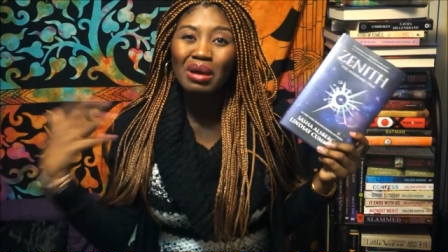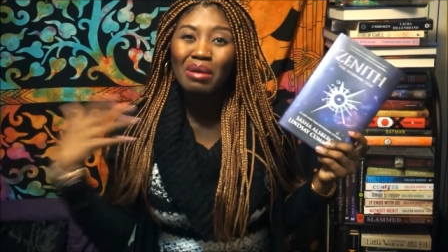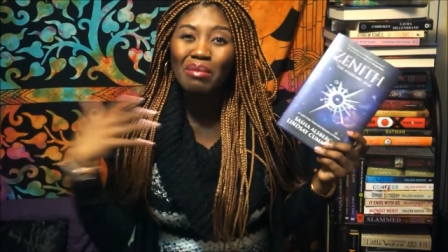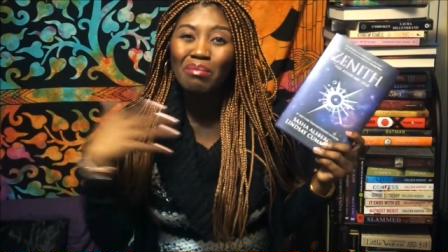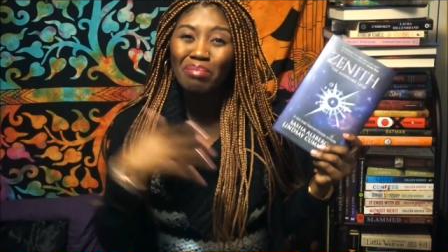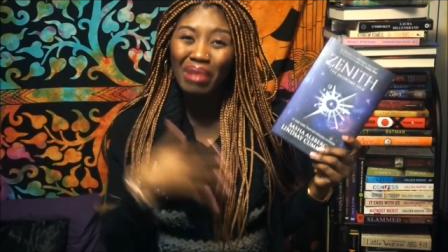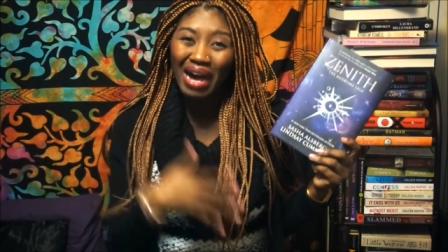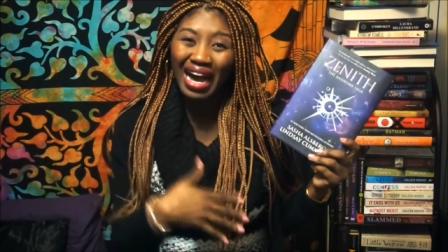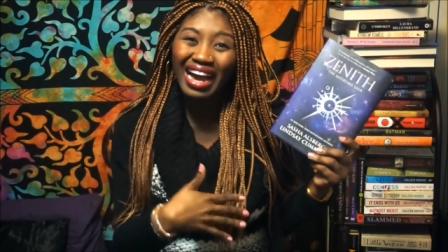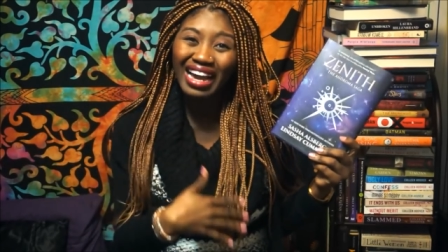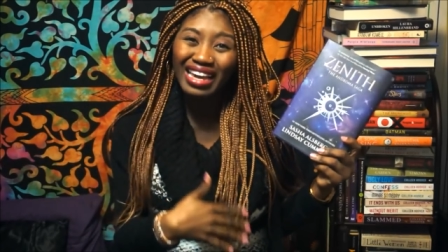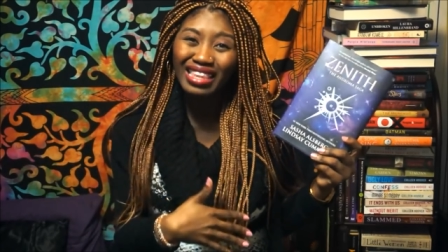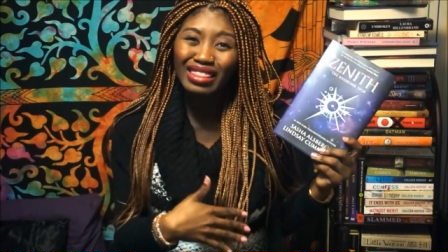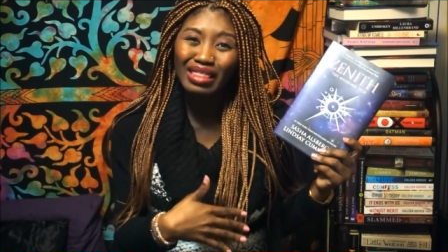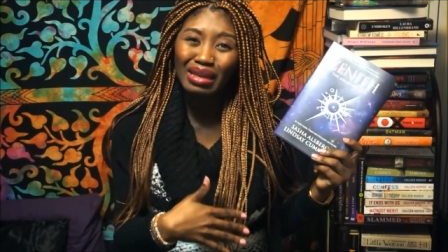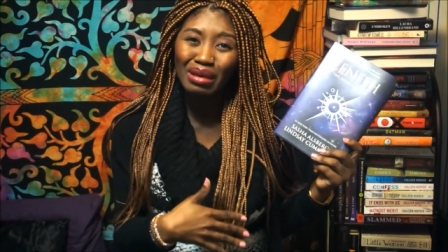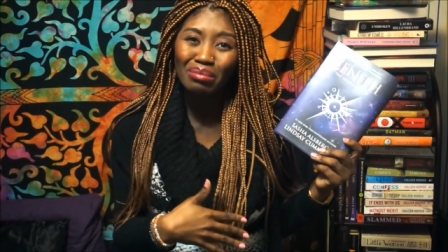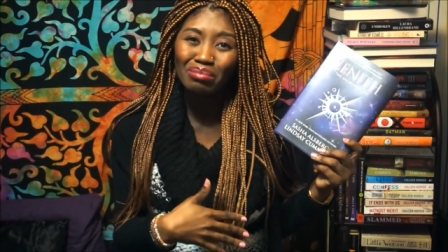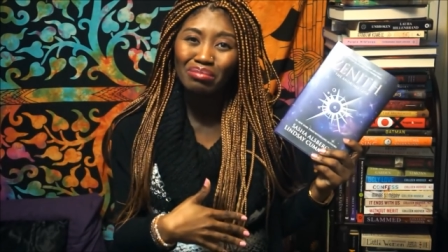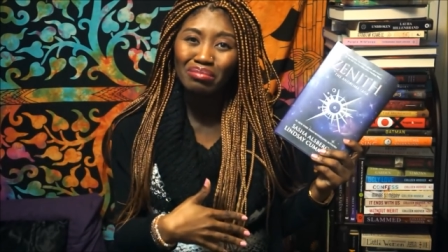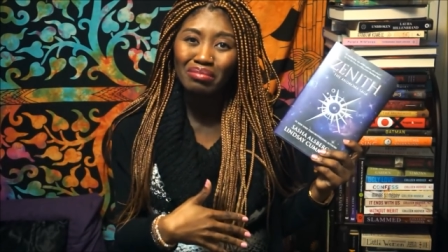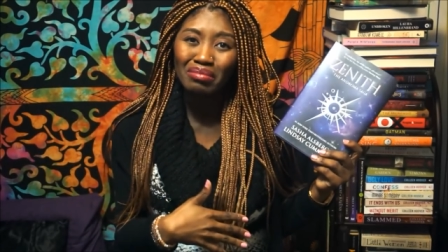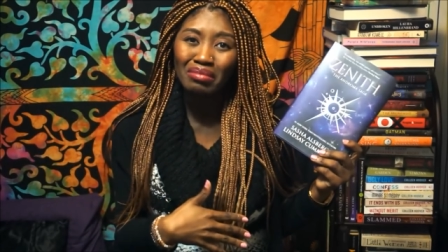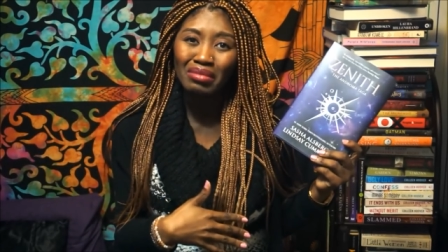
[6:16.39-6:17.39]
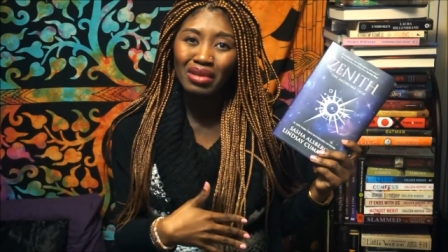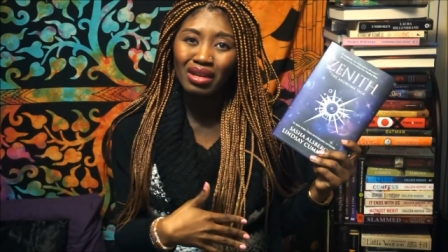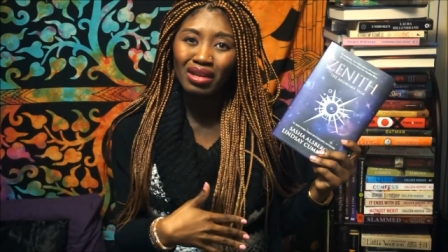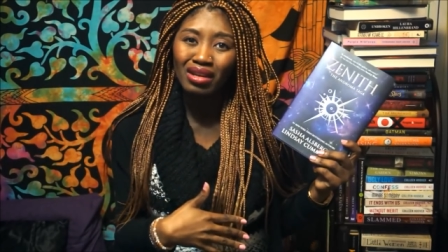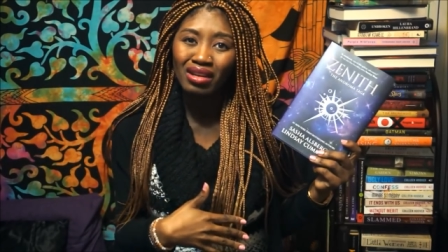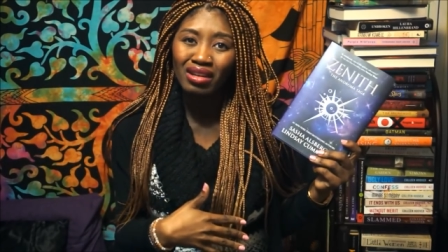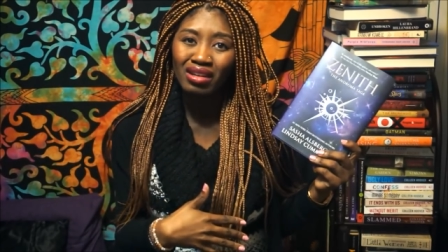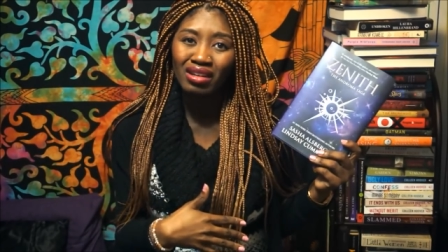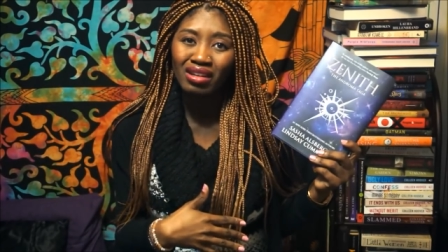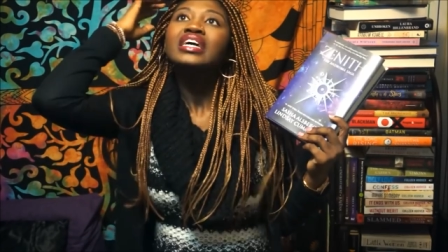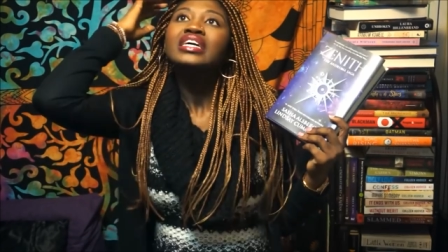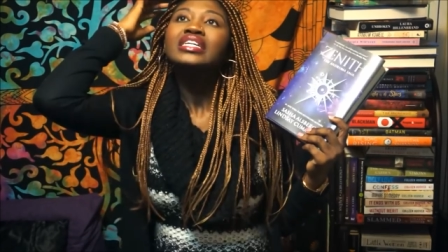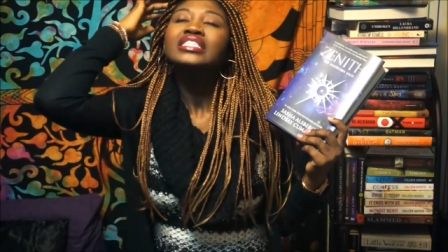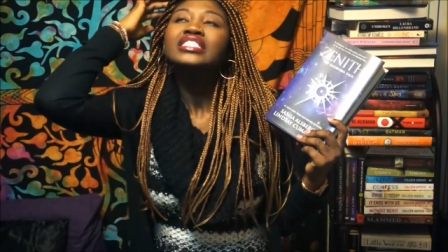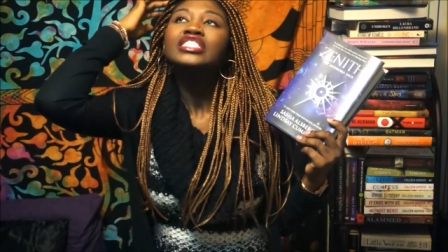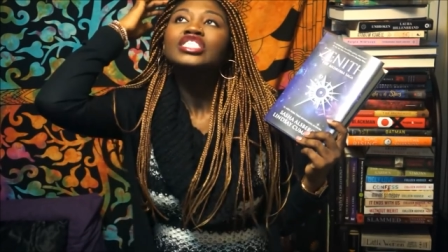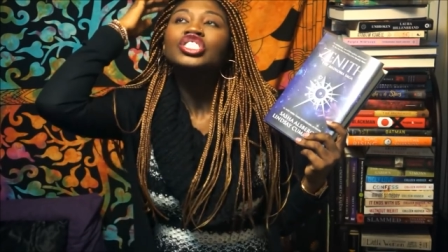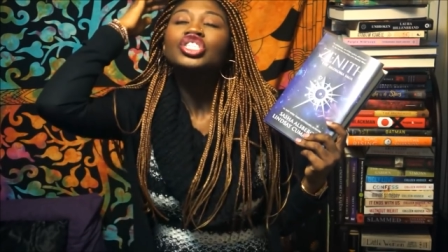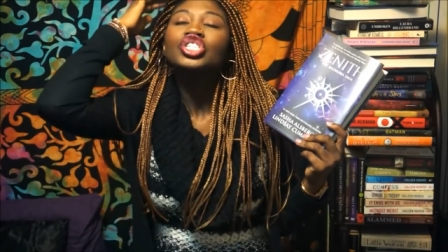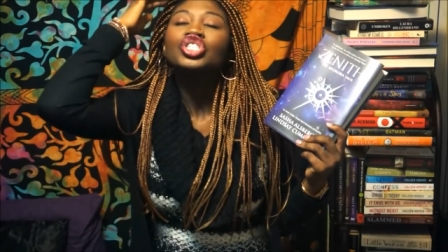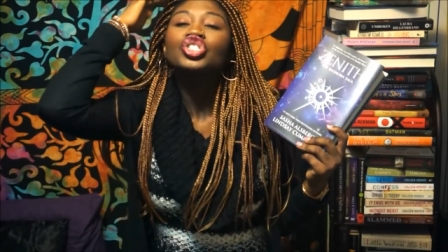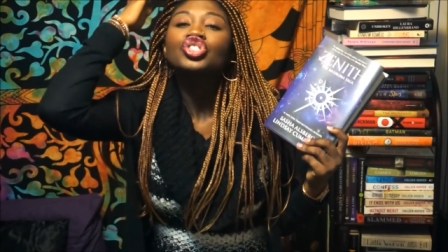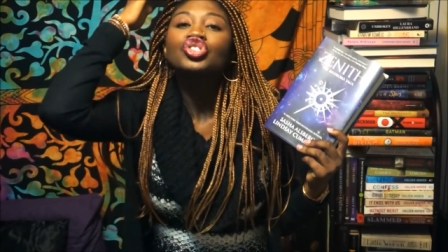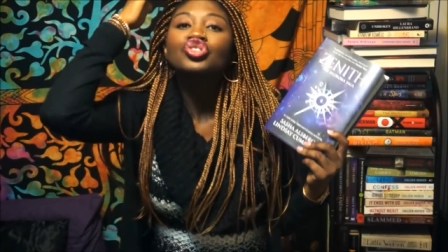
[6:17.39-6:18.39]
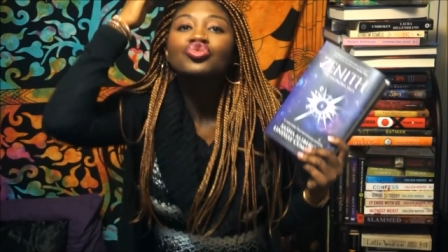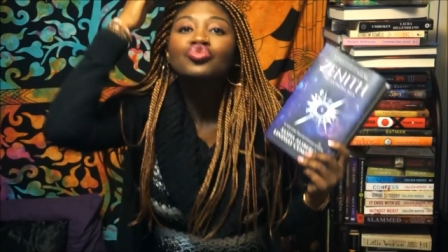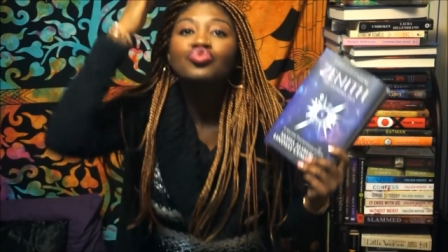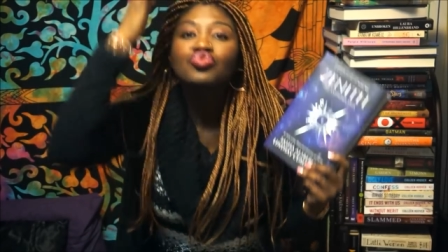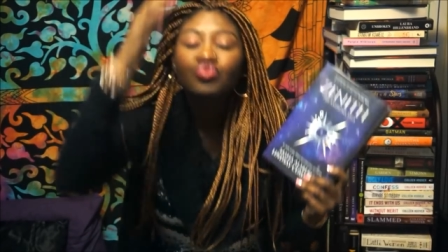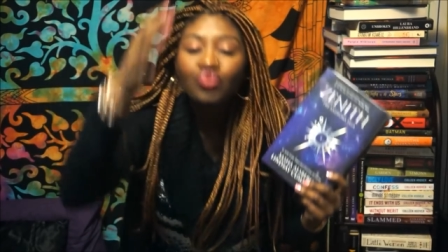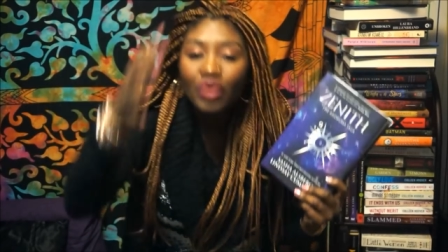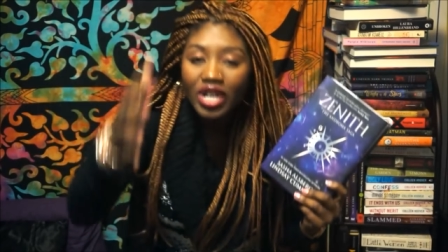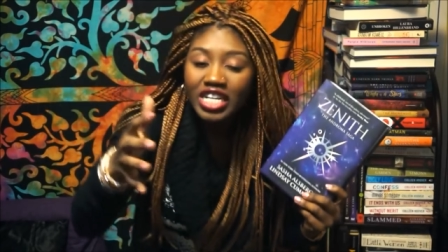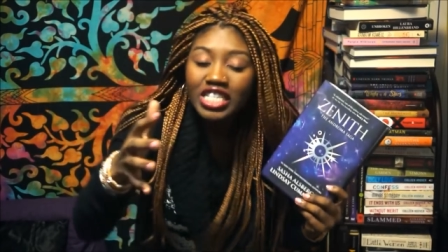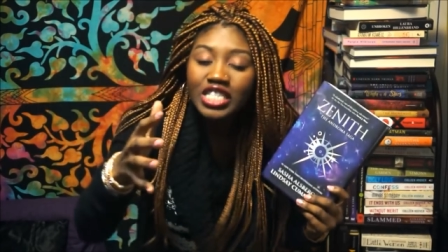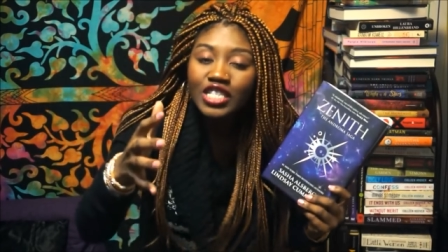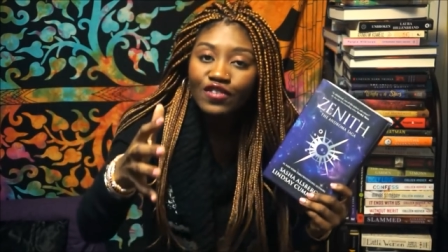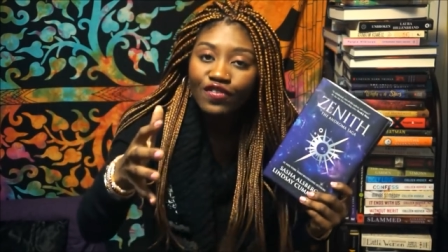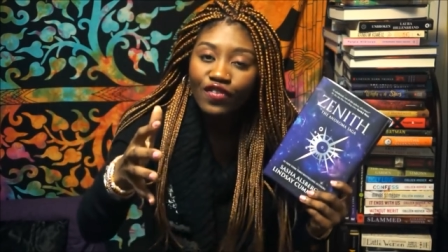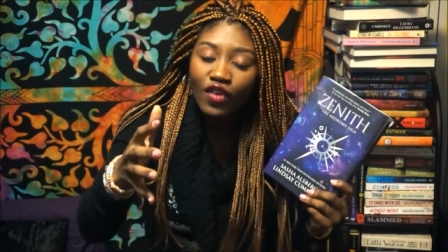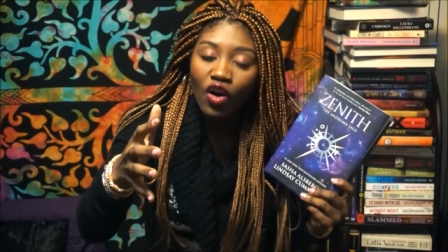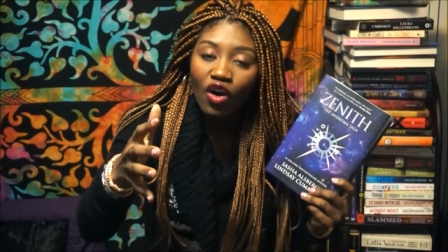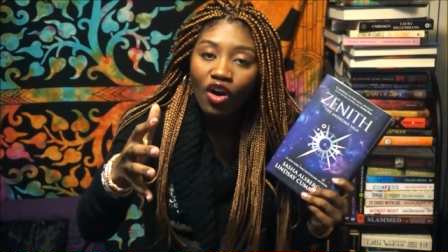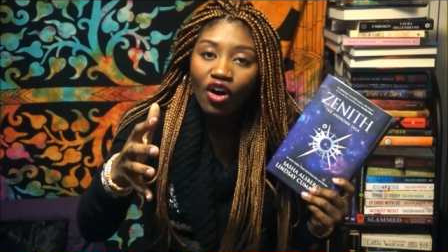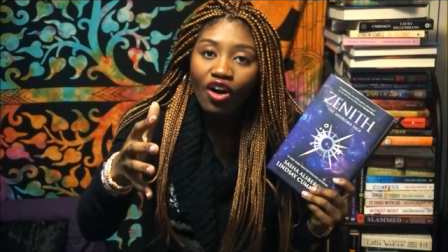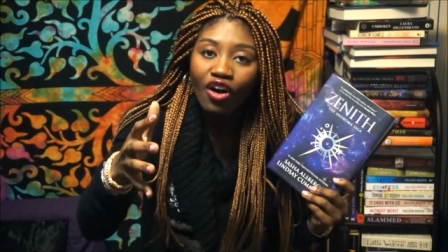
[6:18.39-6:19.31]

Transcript: behind them? It's disgraceful.